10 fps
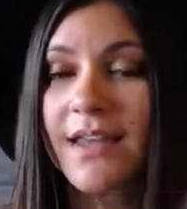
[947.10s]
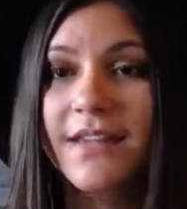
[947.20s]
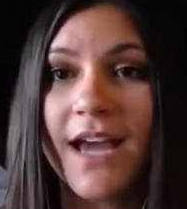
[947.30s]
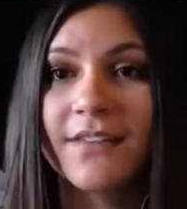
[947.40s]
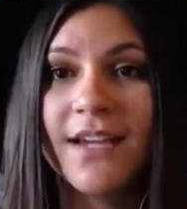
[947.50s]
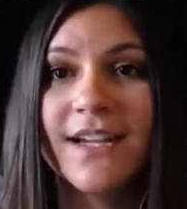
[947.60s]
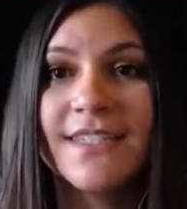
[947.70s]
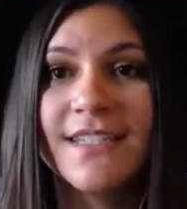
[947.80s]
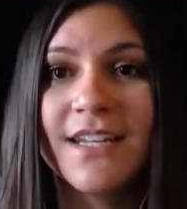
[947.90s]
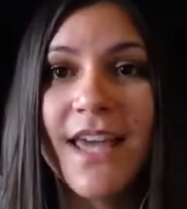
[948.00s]
yeah, like I
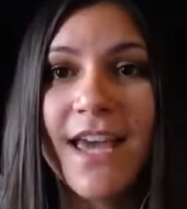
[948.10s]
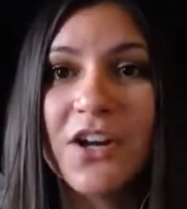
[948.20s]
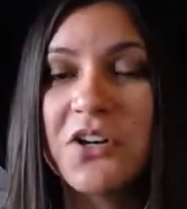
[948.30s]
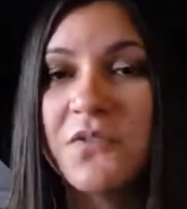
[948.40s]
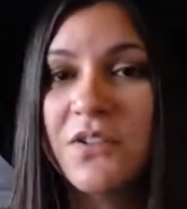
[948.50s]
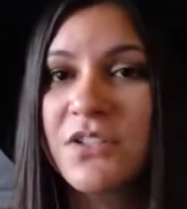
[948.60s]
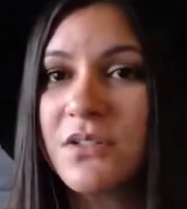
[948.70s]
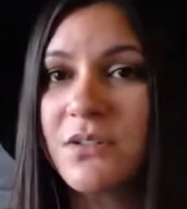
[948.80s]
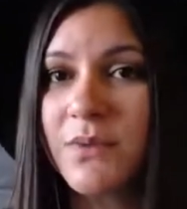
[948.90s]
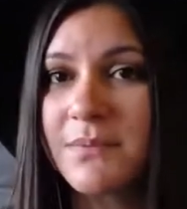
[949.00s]
said, head on over to
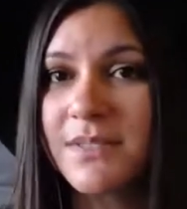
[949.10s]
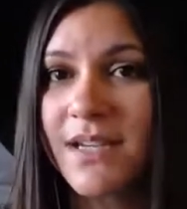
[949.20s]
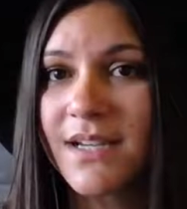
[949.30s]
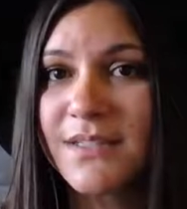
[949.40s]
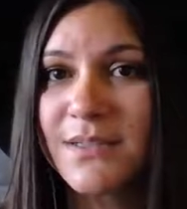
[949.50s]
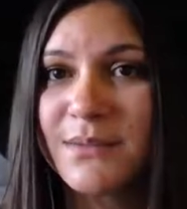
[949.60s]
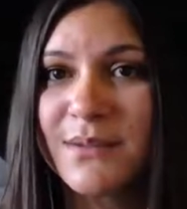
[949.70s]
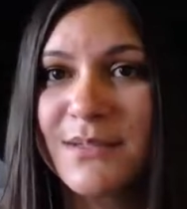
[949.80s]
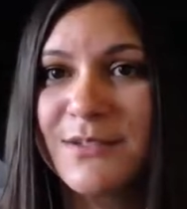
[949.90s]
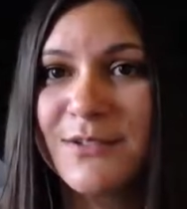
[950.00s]
the website so you
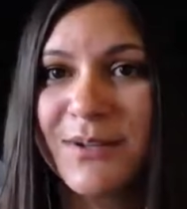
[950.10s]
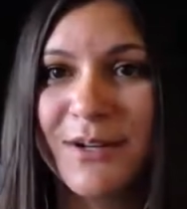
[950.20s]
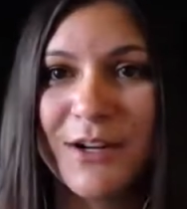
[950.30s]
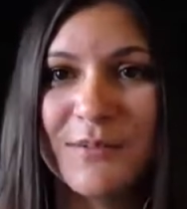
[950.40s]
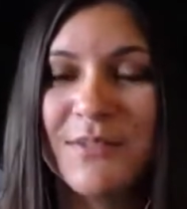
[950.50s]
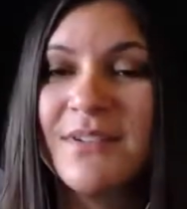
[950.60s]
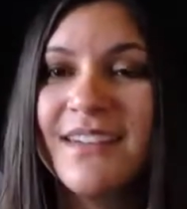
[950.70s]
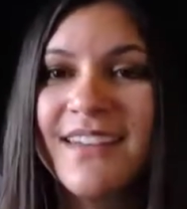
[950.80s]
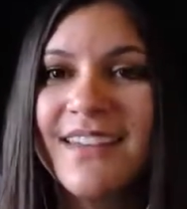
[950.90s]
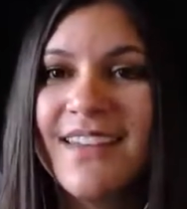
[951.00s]
can join our
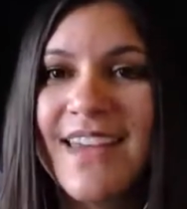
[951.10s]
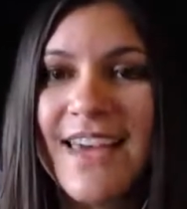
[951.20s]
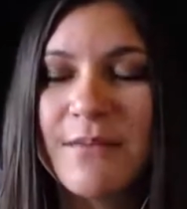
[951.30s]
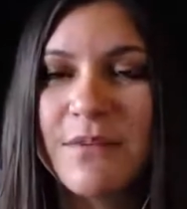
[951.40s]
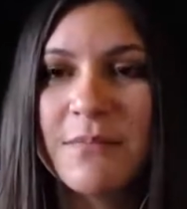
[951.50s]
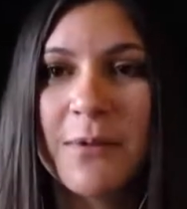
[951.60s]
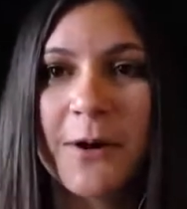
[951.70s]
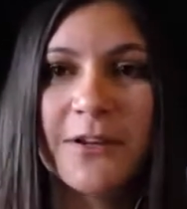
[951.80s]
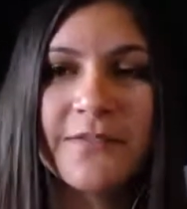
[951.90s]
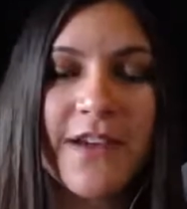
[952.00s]
community, be a
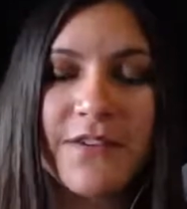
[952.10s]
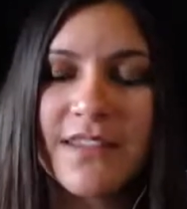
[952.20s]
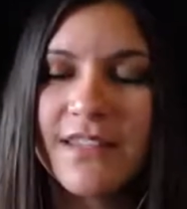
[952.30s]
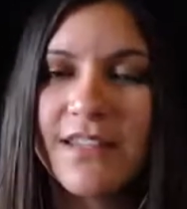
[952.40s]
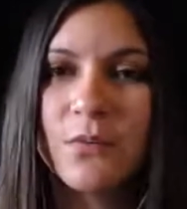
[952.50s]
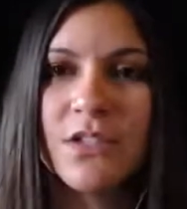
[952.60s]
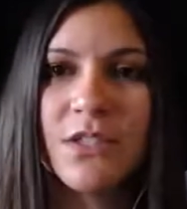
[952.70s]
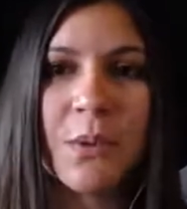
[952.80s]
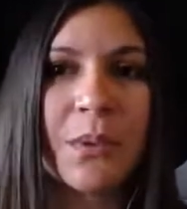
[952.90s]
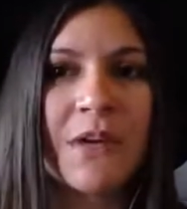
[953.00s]
part of everything that we're
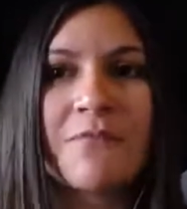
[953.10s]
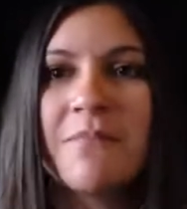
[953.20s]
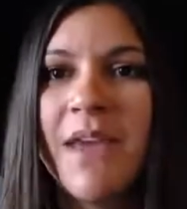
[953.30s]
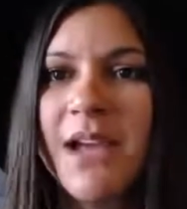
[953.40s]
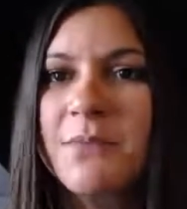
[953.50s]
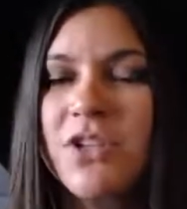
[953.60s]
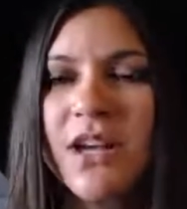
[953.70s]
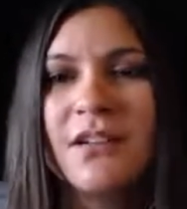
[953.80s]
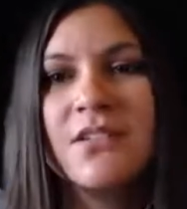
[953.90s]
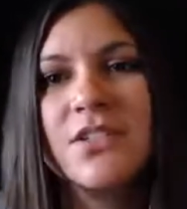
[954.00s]
doing. We have makeup
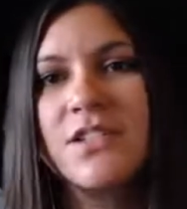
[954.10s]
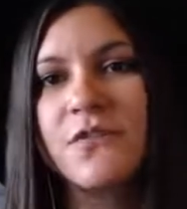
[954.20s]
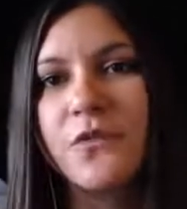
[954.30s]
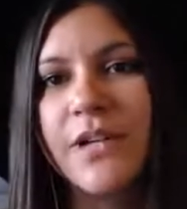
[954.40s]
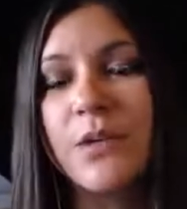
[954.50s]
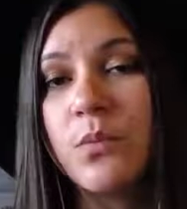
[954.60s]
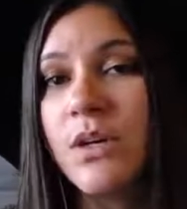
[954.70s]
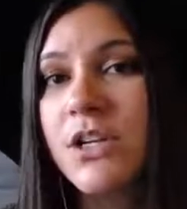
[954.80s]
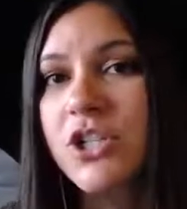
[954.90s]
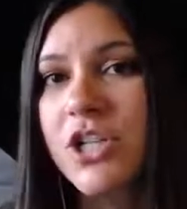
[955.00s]
challenges, free
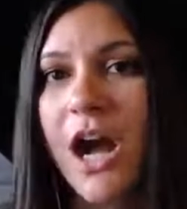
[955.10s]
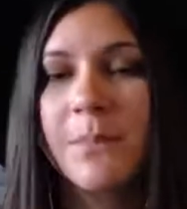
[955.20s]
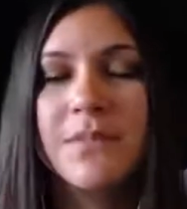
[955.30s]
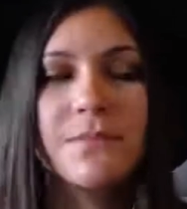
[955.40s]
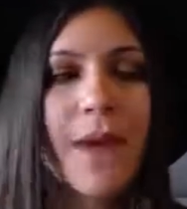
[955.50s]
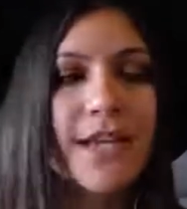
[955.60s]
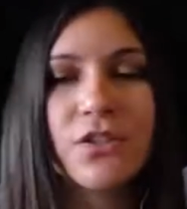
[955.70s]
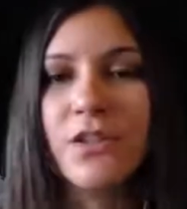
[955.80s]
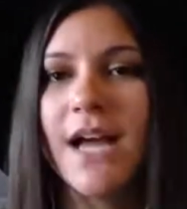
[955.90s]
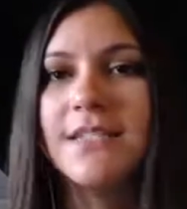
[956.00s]
workshops,
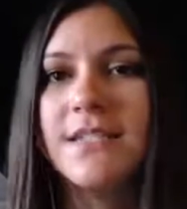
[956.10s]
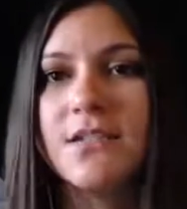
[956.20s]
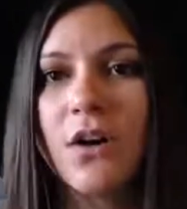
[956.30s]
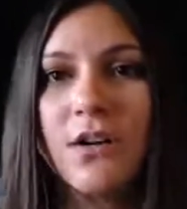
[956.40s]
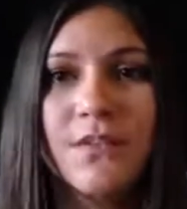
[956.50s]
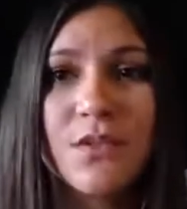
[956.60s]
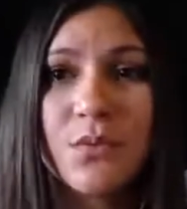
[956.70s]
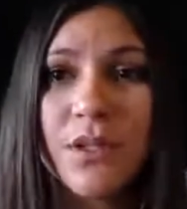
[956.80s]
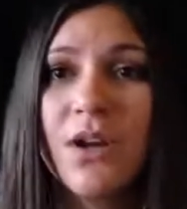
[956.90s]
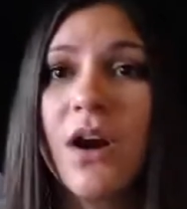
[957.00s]
master classes, all these
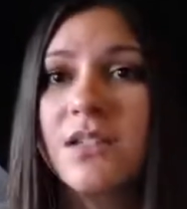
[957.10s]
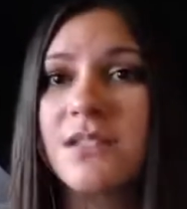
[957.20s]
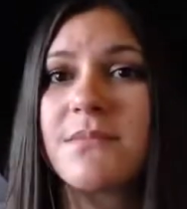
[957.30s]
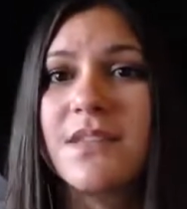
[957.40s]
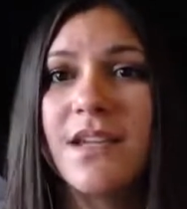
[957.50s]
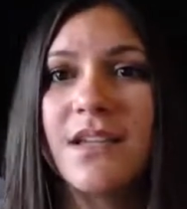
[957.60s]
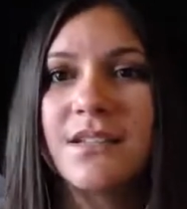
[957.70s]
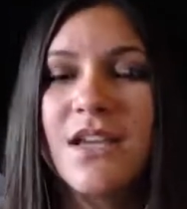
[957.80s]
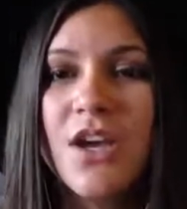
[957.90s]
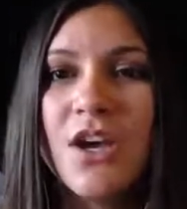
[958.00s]
really awesome
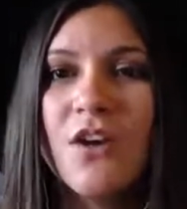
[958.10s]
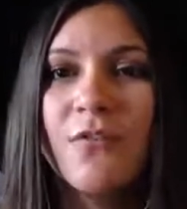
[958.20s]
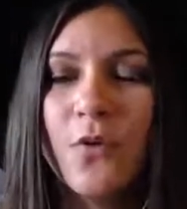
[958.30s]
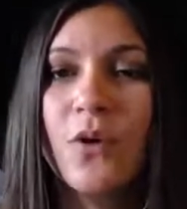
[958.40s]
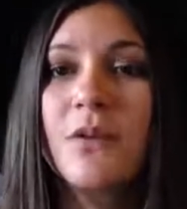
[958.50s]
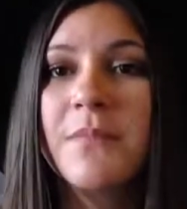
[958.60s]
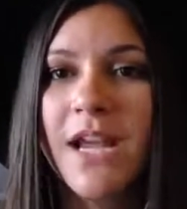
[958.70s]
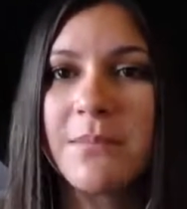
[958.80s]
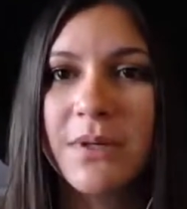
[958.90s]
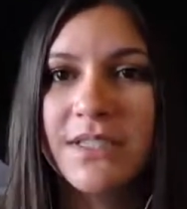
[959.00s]
things for
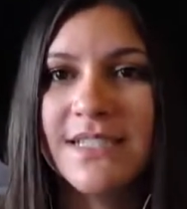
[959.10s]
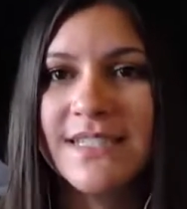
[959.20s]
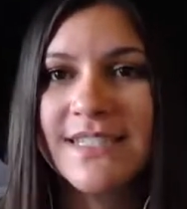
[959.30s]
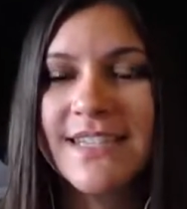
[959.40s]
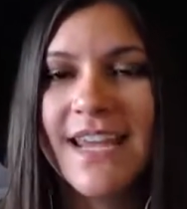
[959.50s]
makeup artists.